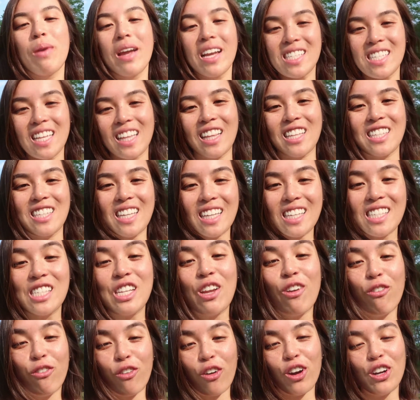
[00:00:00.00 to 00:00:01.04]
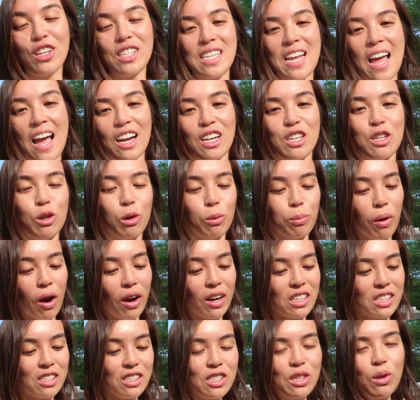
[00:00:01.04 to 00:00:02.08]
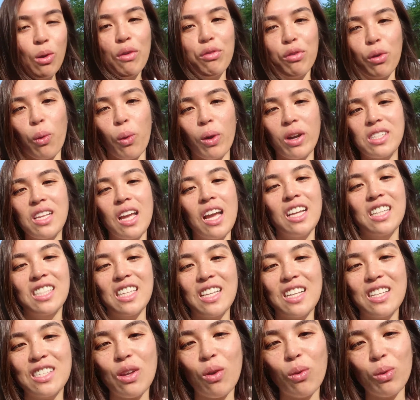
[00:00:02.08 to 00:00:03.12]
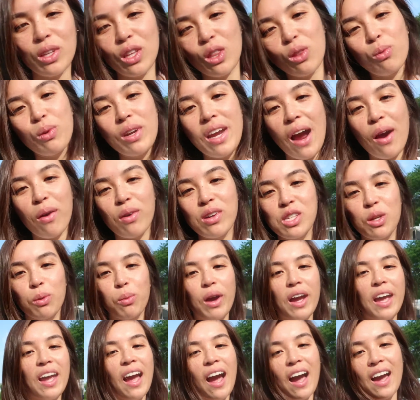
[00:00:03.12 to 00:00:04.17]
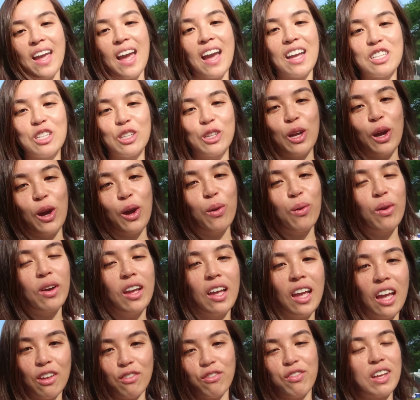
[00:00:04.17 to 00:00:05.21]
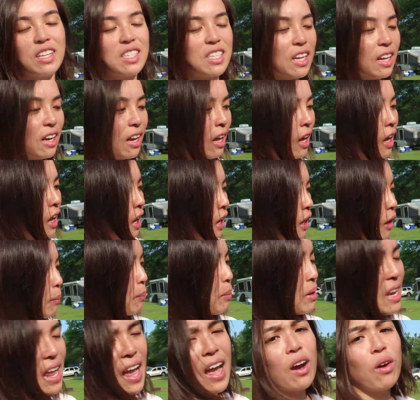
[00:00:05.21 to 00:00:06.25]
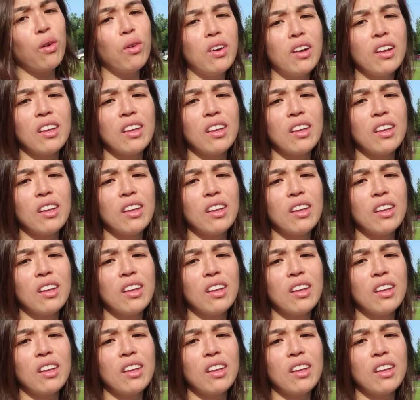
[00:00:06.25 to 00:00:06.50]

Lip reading: makes it the 61st national park. And so of course, since it's only 3 hours away, I had to go and visit. But now,